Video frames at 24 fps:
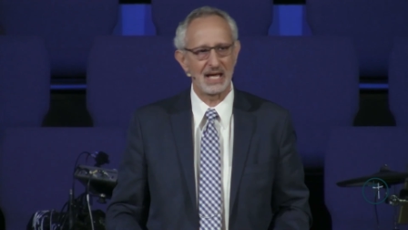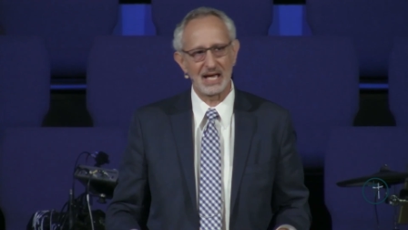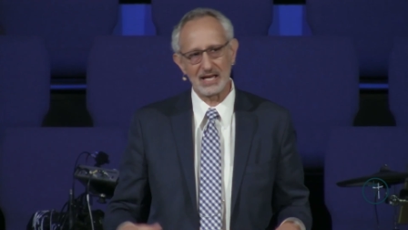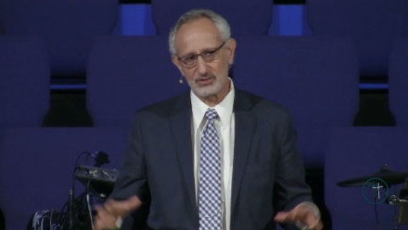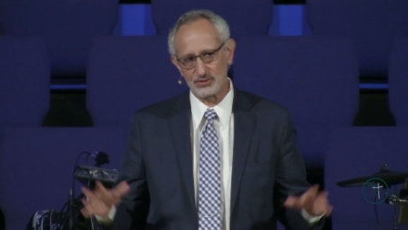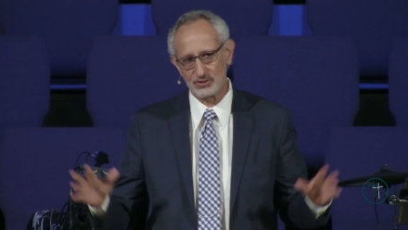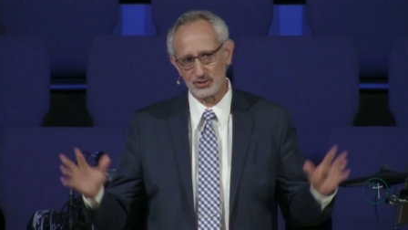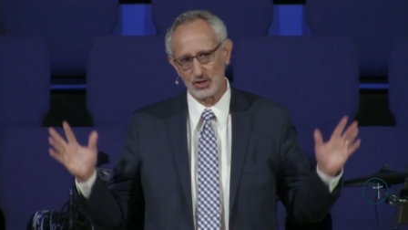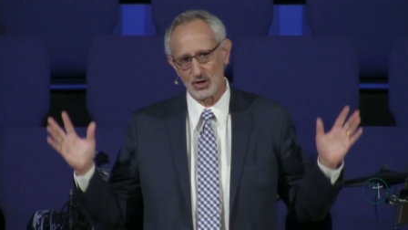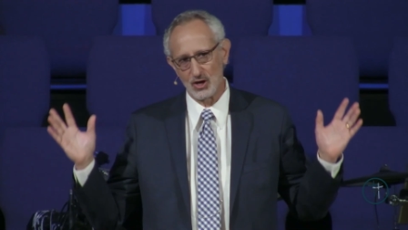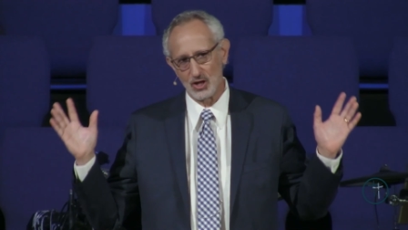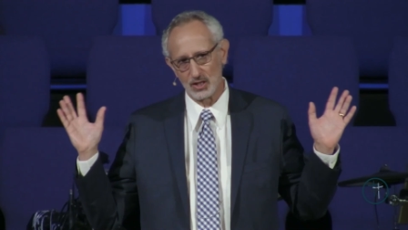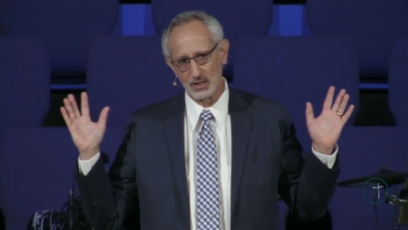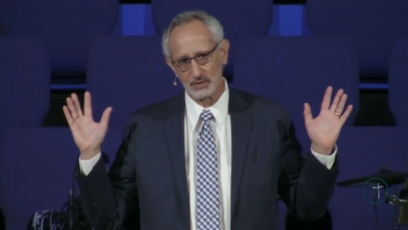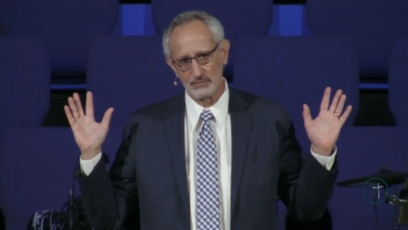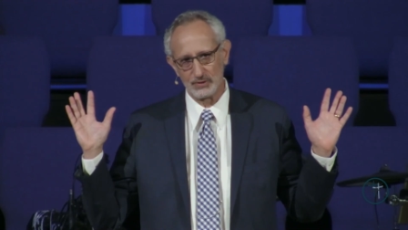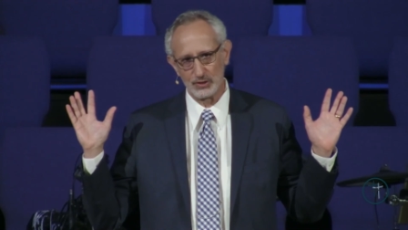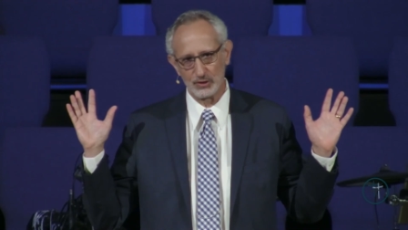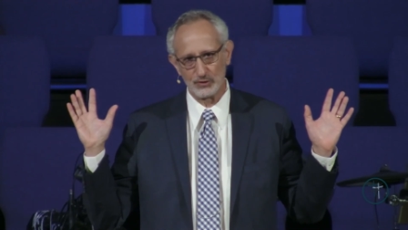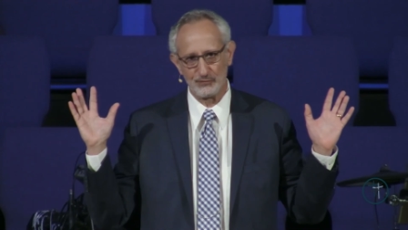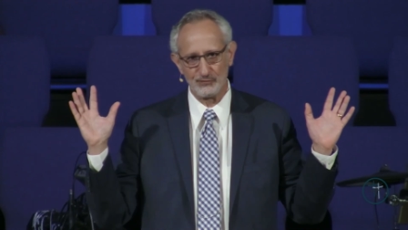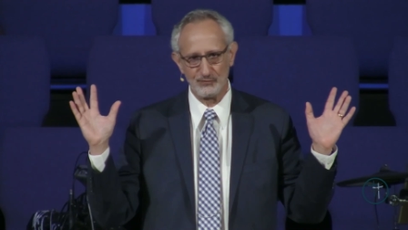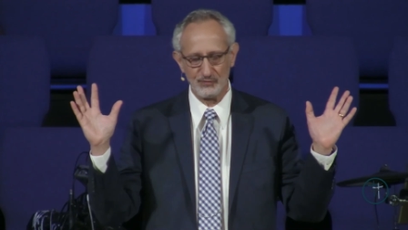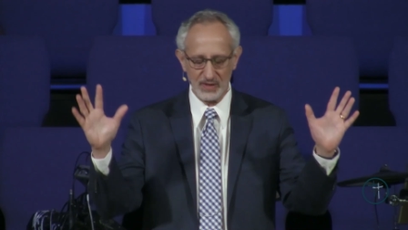casting all
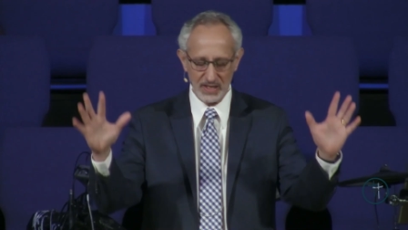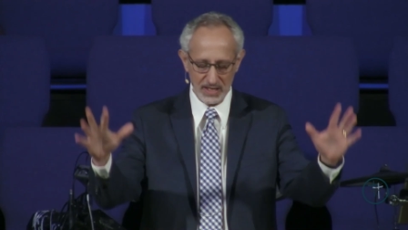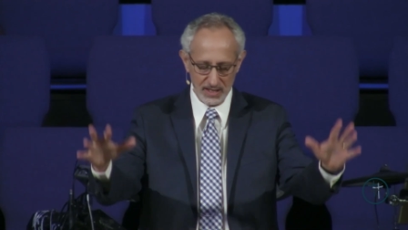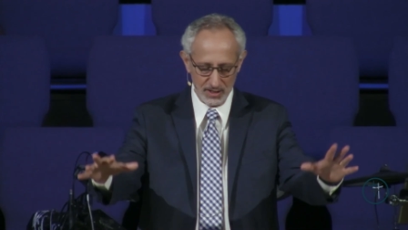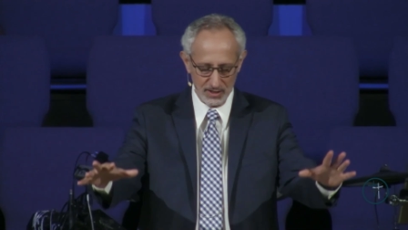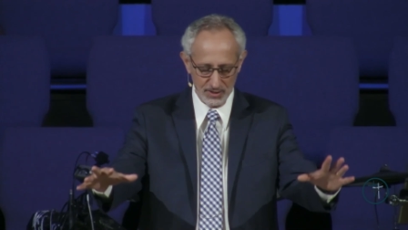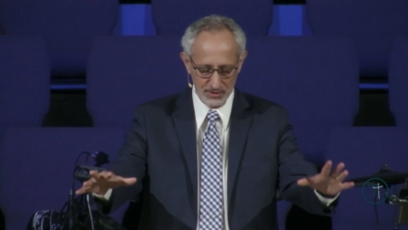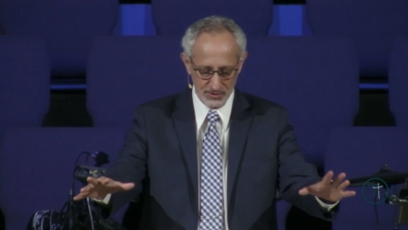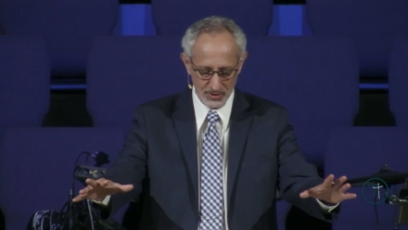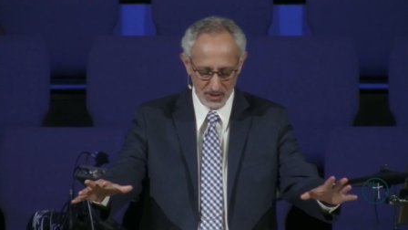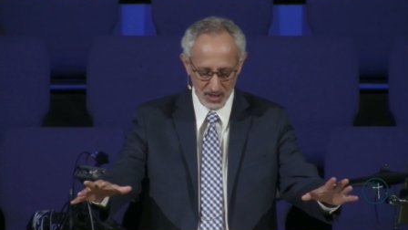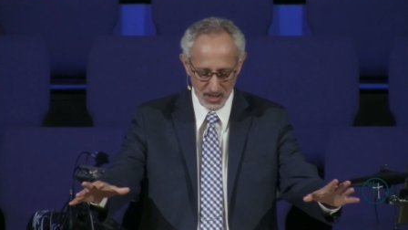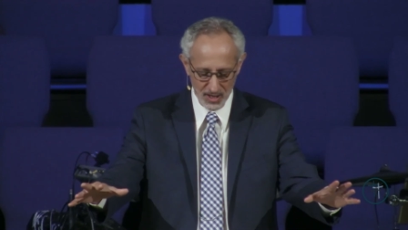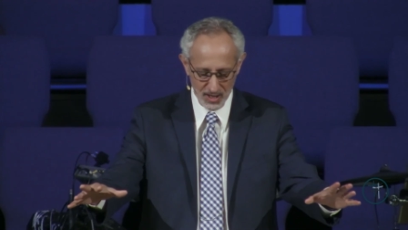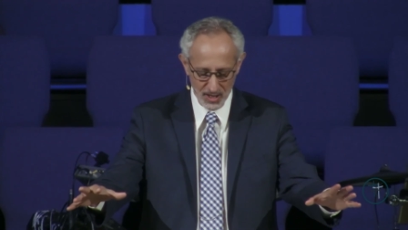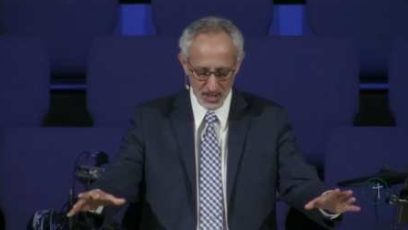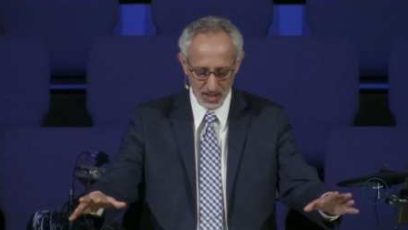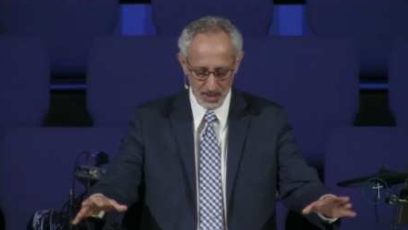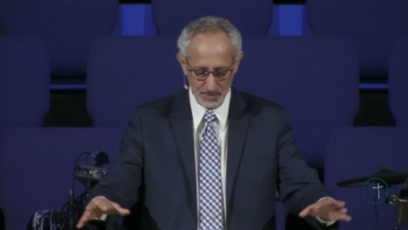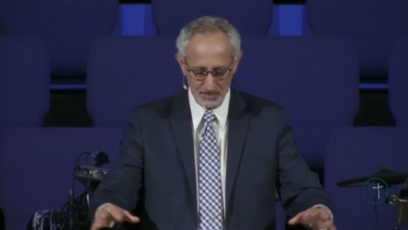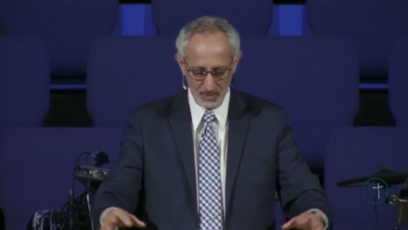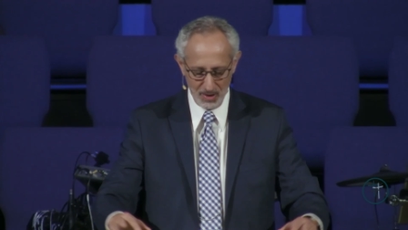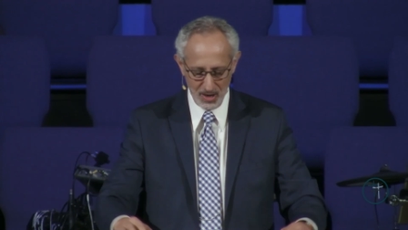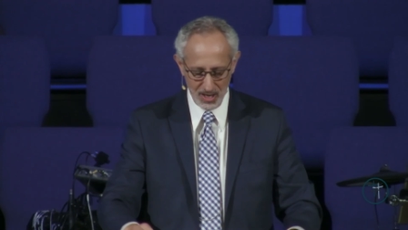of your fears
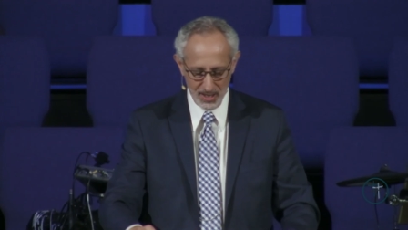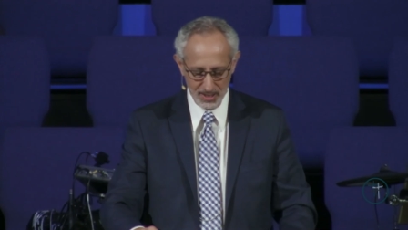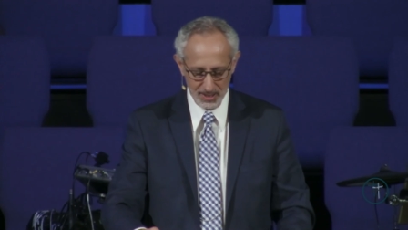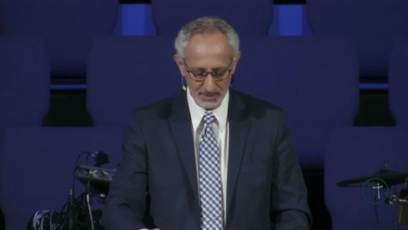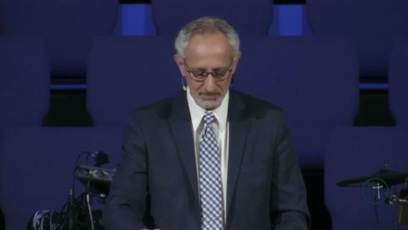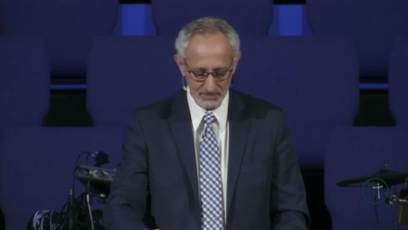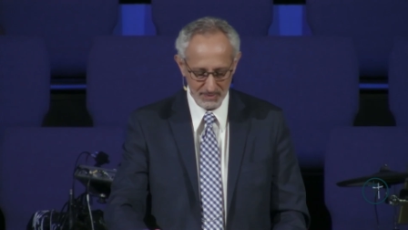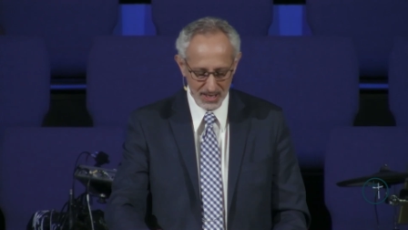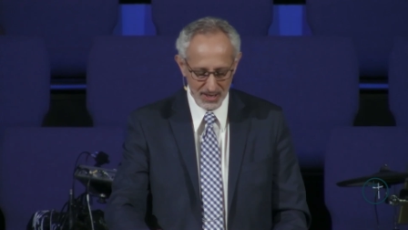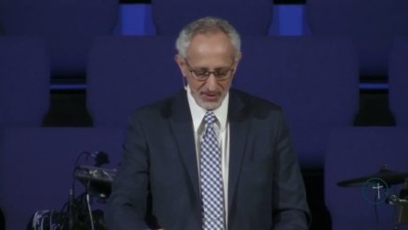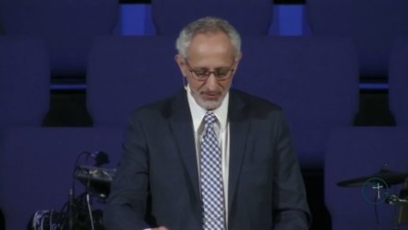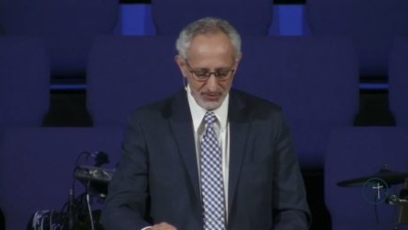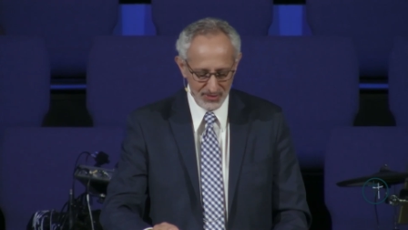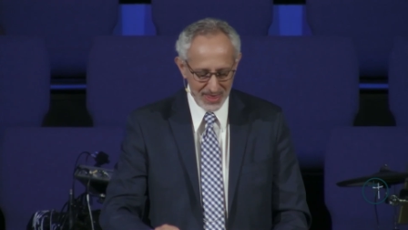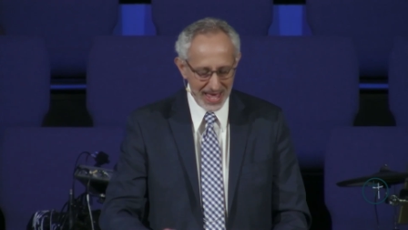upon him.